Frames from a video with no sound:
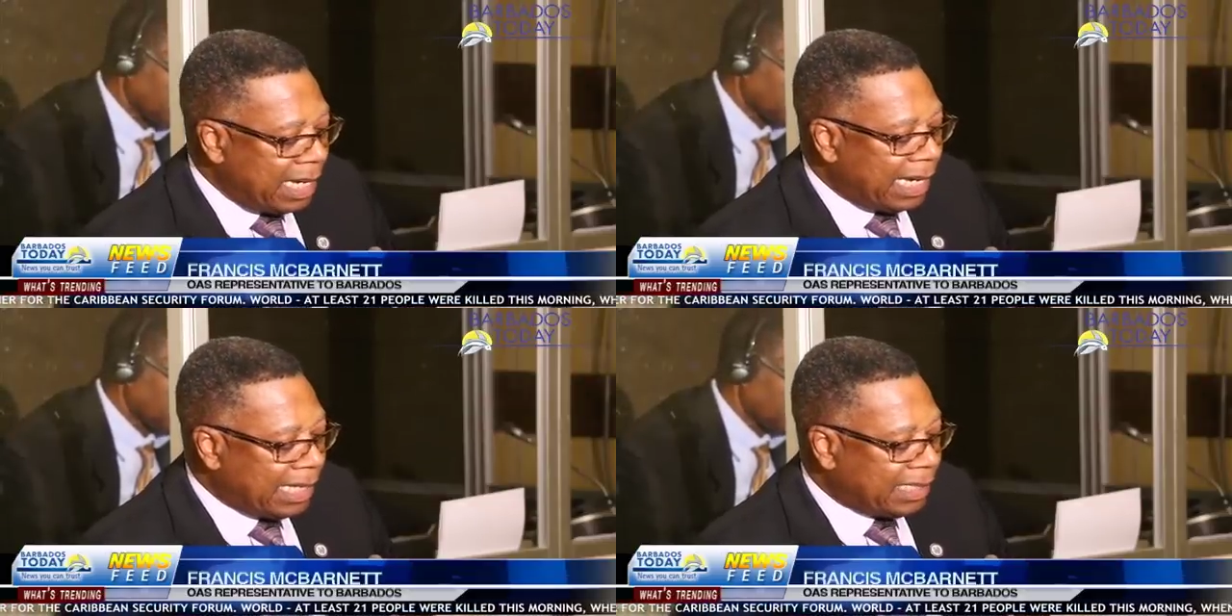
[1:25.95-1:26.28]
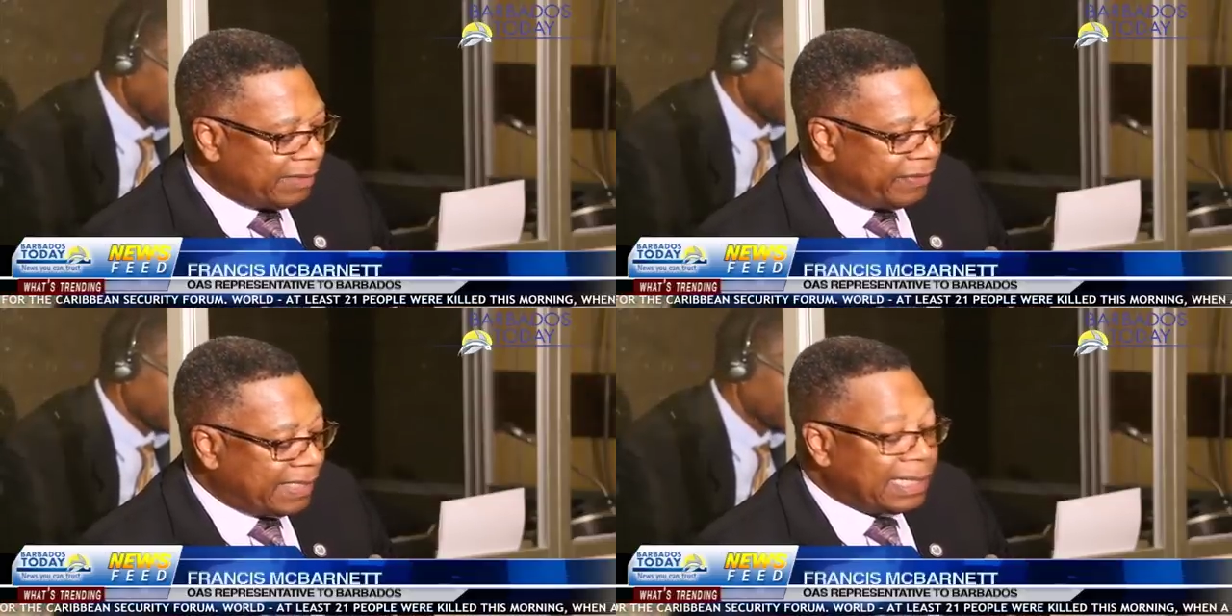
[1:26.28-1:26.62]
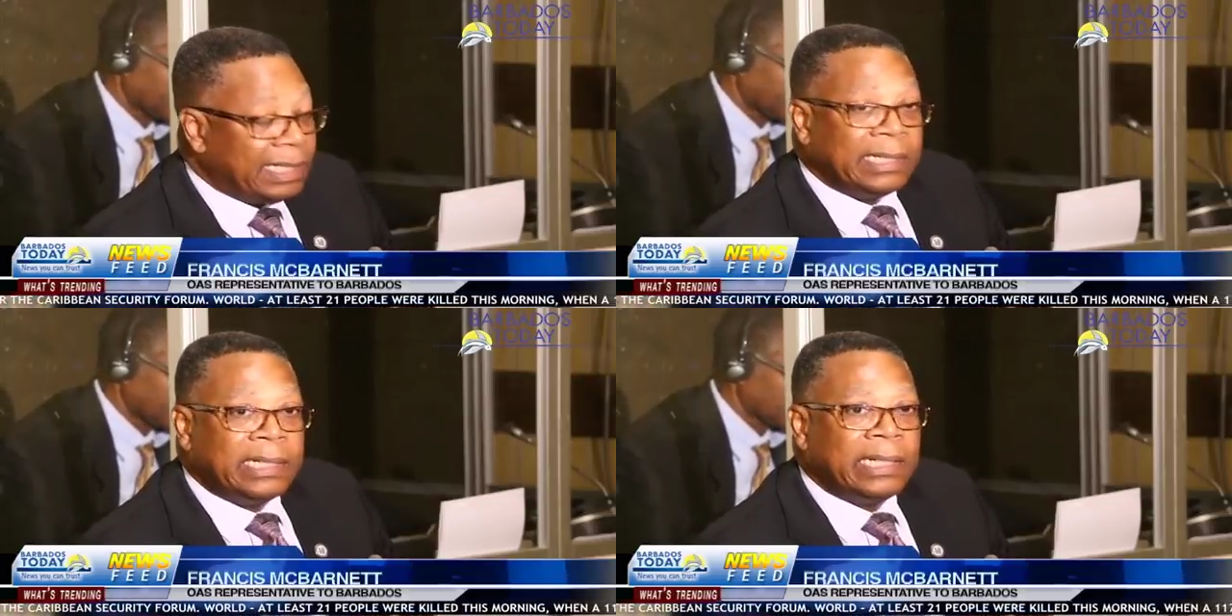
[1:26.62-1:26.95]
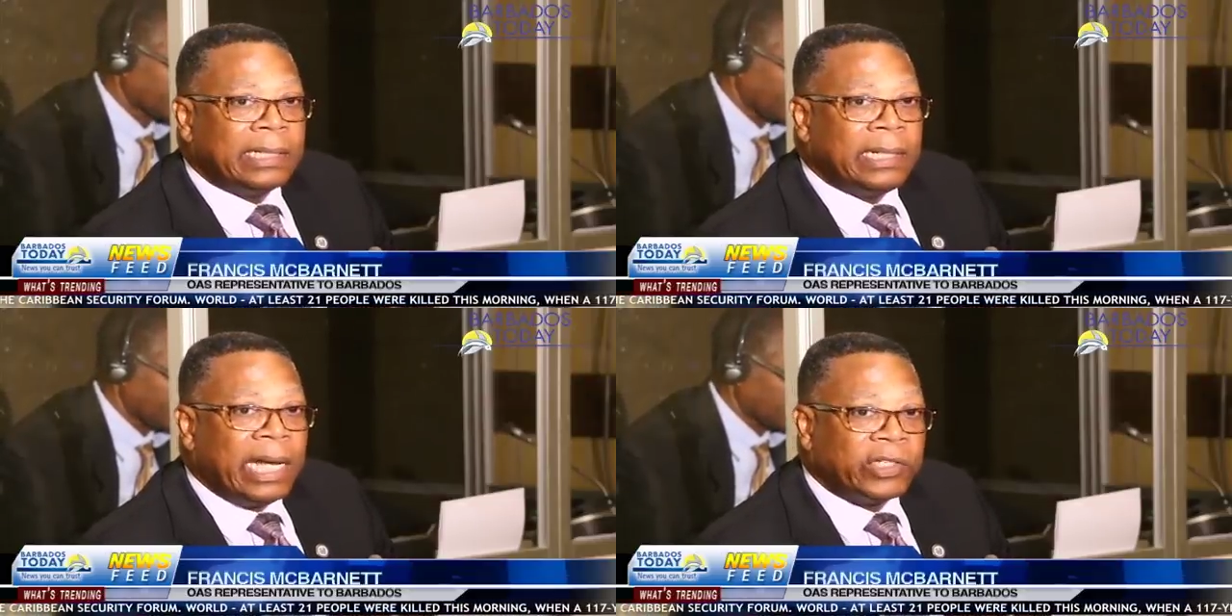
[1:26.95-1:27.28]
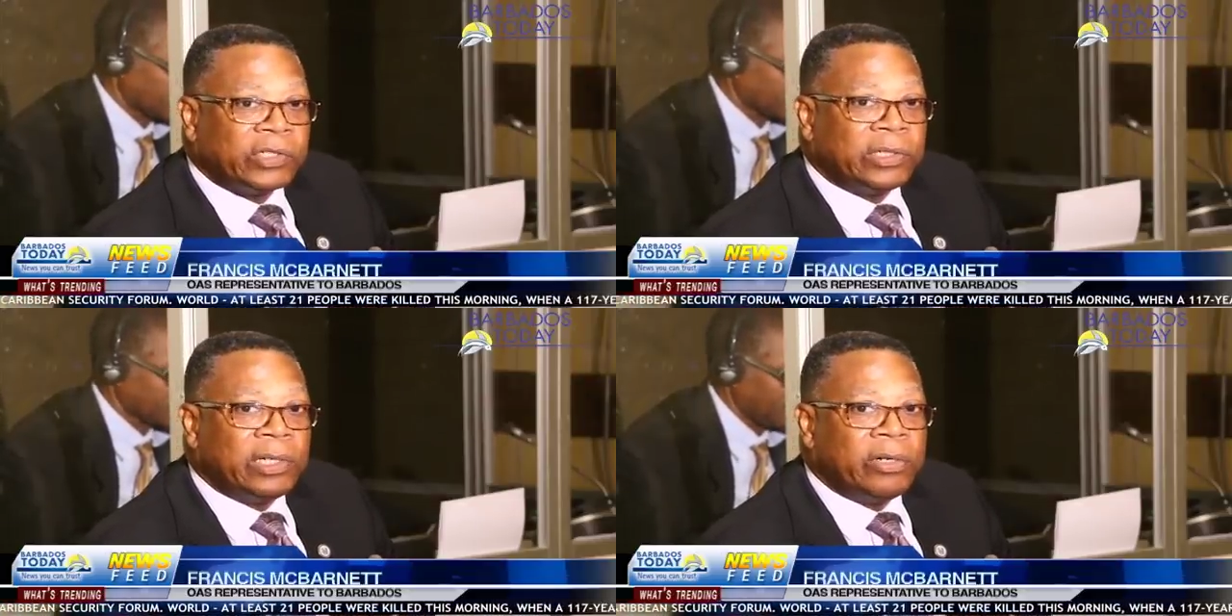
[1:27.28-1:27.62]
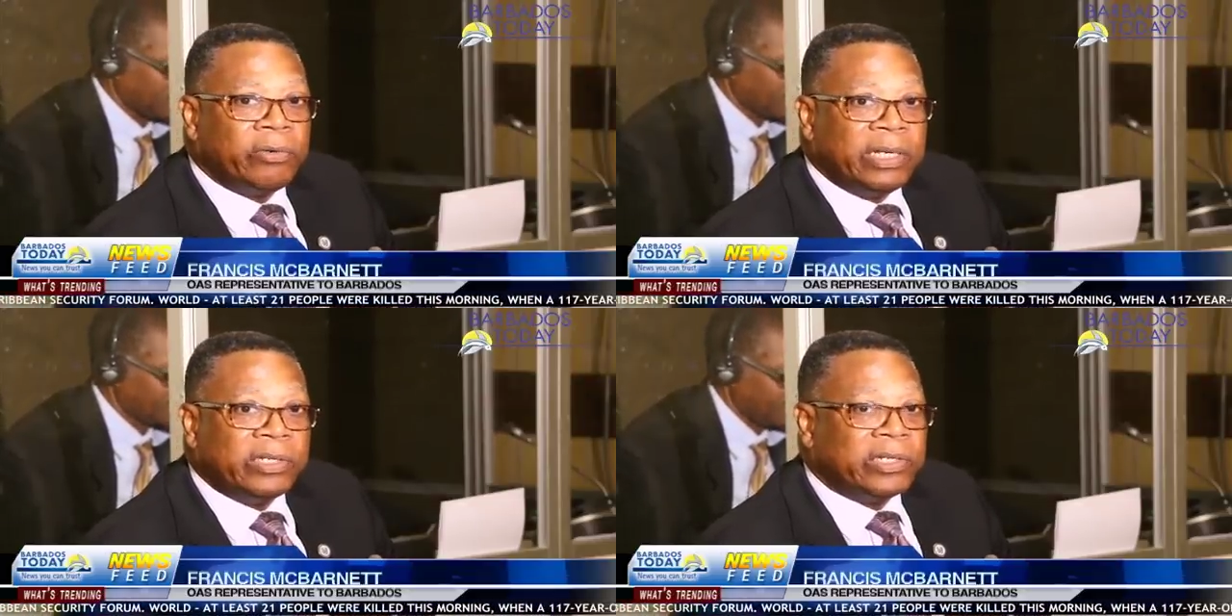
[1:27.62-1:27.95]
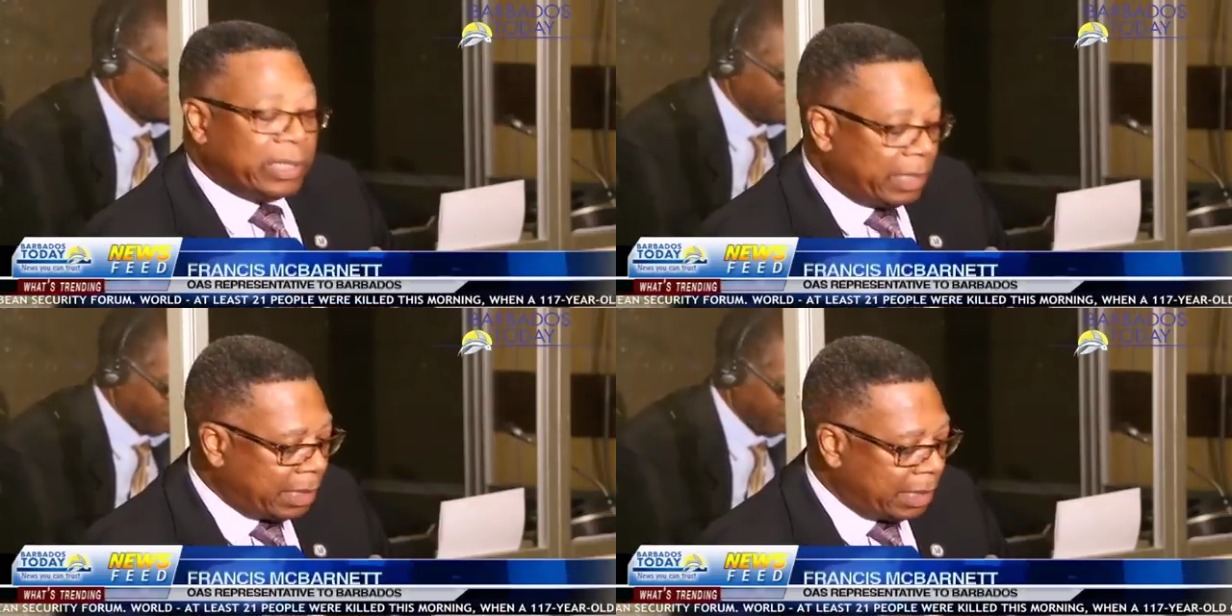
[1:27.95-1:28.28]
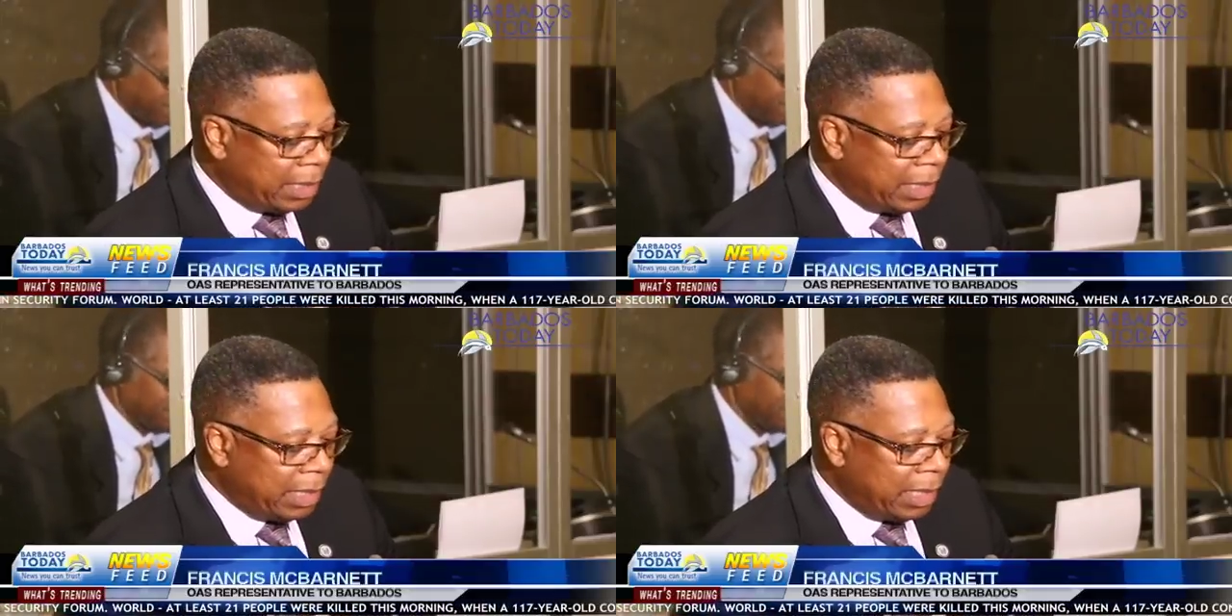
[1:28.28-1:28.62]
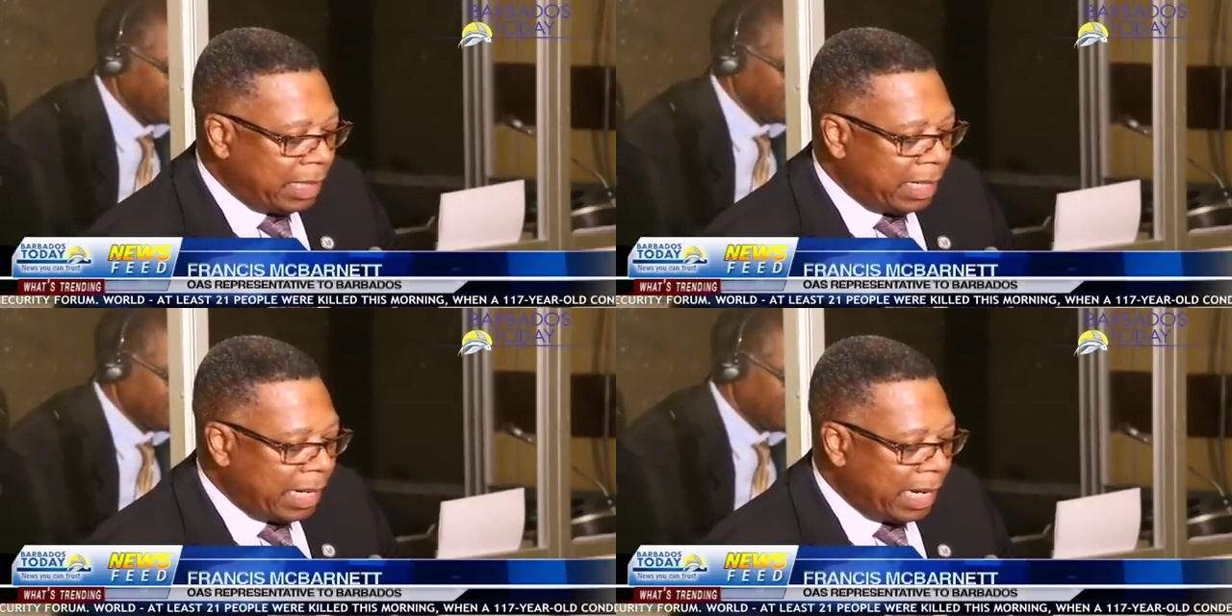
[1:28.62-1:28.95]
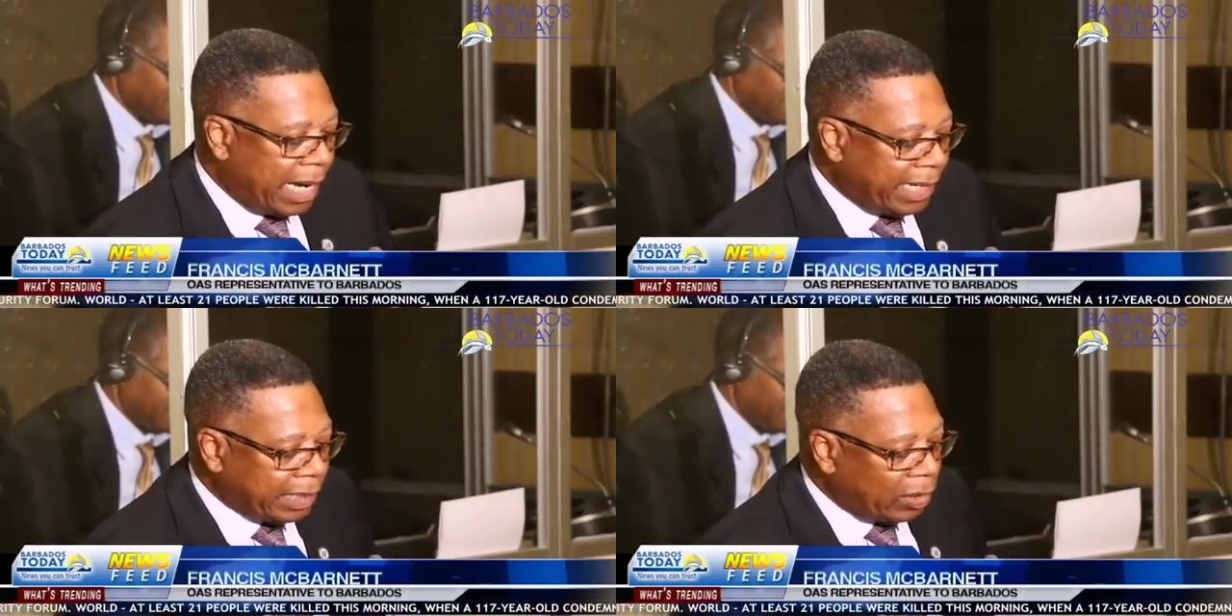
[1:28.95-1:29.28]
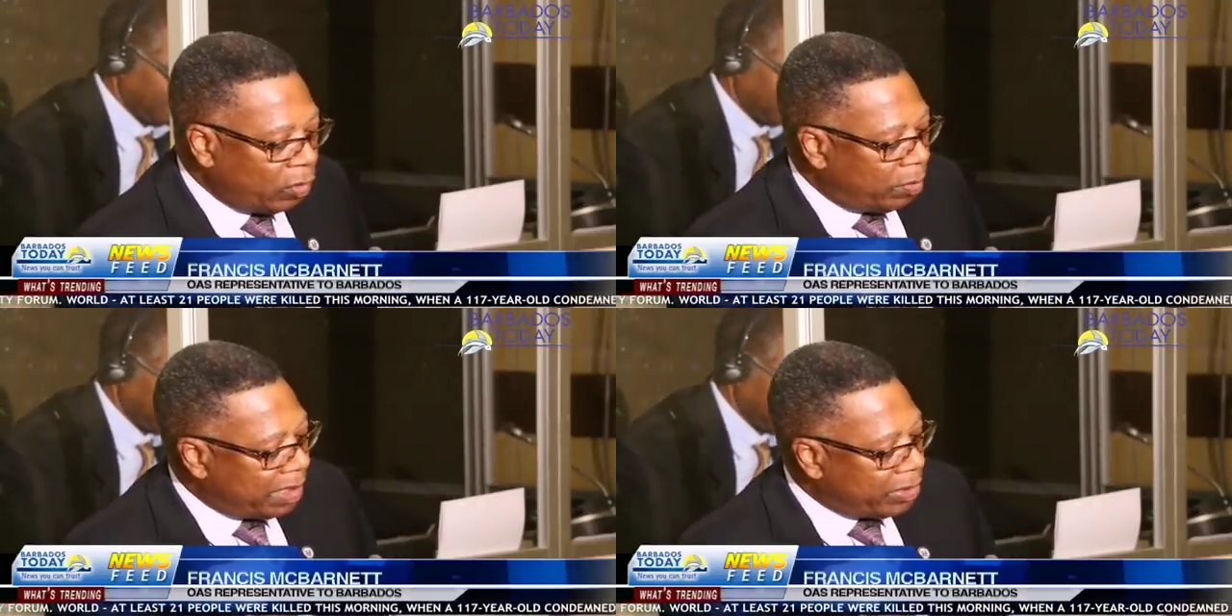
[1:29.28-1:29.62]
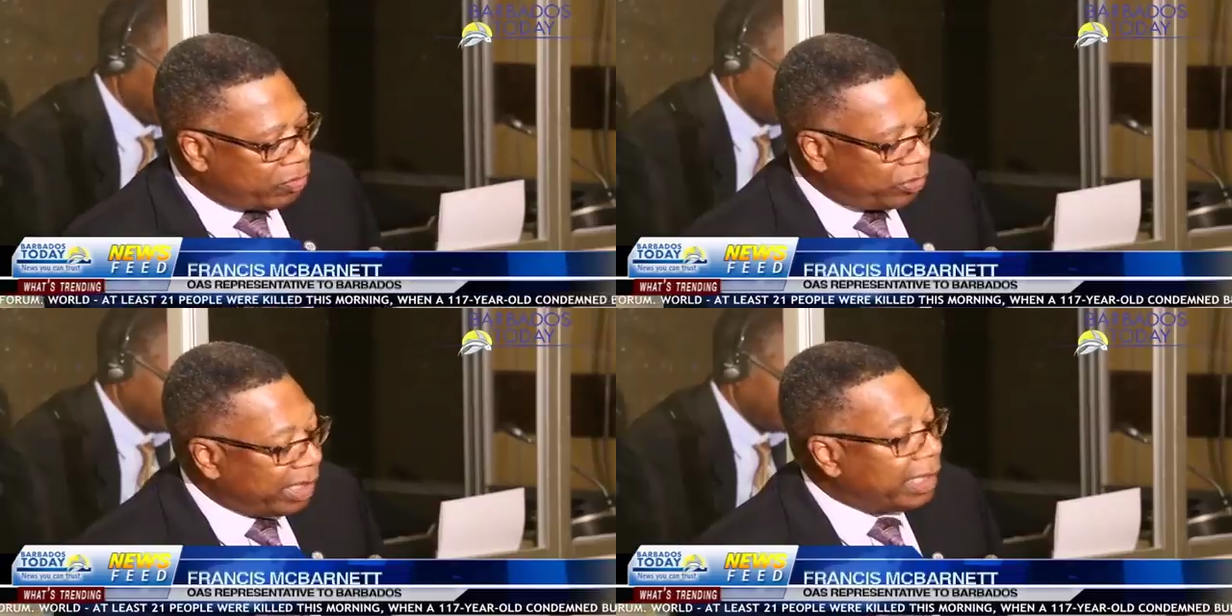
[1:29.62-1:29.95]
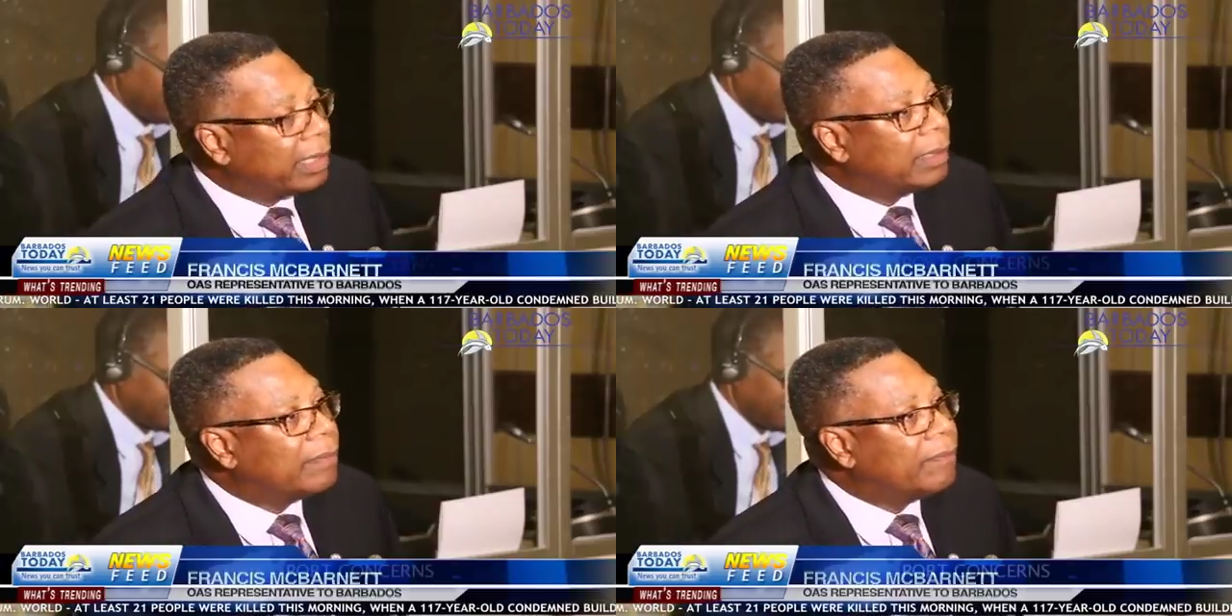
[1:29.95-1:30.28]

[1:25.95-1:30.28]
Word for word: as they facilitate national, regional, and global trade.